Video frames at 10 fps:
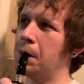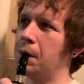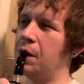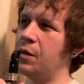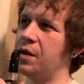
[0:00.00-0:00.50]

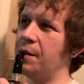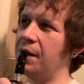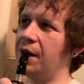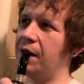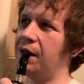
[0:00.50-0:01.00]
You always hear about
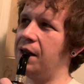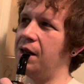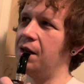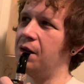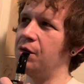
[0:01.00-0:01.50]

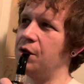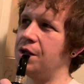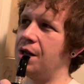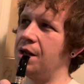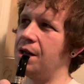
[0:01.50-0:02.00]
Latakia,
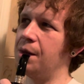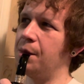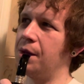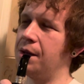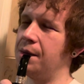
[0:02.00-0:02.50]
Virginia,
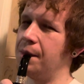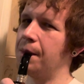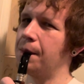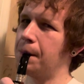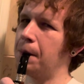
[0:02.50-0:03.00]
but
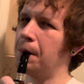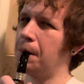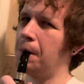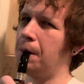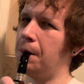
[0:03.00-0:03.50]

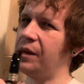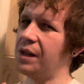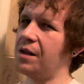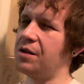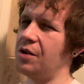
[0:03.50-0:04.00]

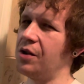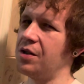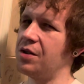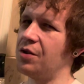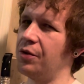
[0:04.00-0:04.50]
Turkish
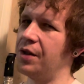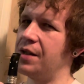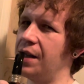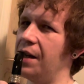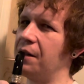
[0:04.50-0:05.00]
is holding it
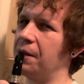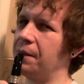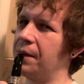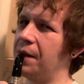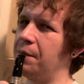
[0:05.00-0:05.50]
together
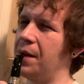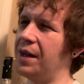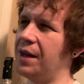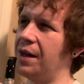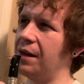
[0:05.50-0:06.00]
and
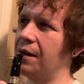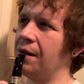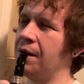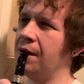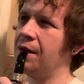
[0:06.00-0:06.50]
making
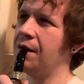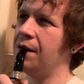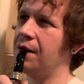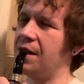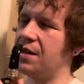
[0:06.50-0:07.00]

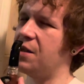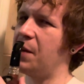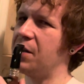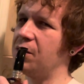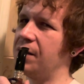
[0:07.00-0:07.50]
that
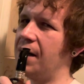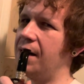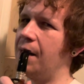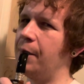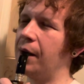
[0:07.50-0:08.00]
special
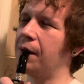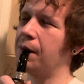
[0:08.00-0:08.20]
dynamic.